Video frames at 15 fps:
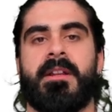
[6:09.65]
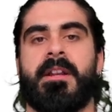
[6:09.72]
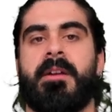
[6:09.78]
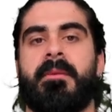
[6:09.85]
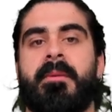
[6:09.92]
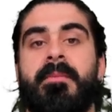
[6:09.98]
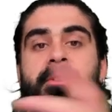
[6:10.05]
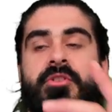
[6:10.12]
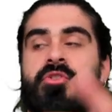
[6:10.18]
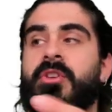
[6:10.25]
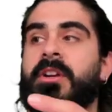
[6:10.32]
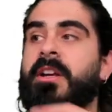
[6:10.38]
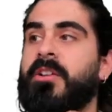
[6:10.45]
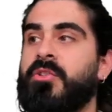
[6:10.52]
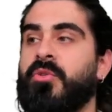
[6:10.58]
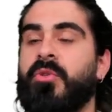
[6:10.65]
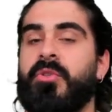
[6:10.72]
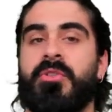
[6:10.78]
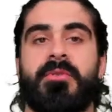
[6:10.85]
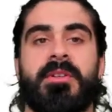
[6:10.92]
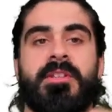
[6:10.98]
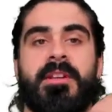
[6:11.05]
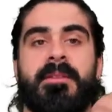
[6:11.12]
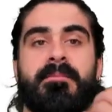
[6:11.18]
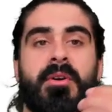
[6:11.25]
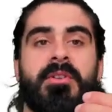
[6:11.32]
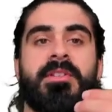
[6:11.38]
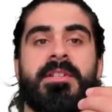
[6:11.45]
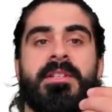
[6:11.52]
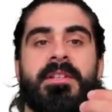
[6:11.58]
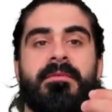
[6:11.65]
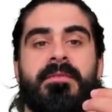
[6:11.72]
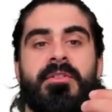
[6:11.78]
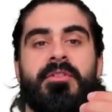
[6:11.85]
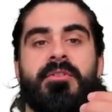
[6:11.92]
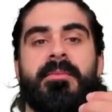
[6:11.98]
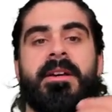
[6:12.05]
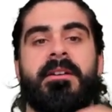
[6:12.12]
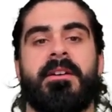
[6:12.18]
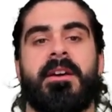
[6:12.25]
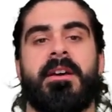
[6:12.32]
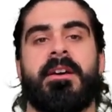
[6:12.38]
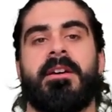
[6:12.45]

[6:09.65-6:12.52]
Now, remember the trick I taught you, it's a positive cubic.